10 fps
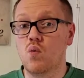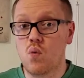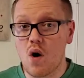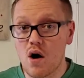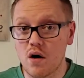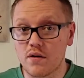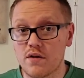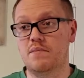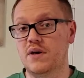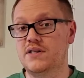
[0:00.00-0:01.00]

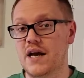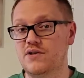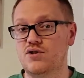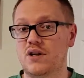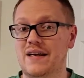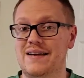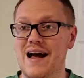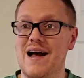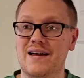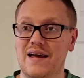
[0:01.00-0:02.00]
worth potentially
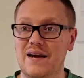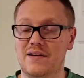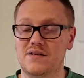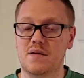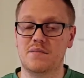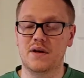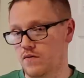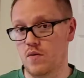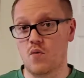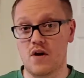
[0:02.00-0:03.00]
not getting something
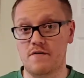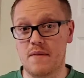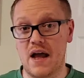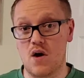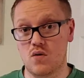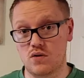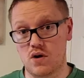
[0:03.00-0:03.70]
from one of my own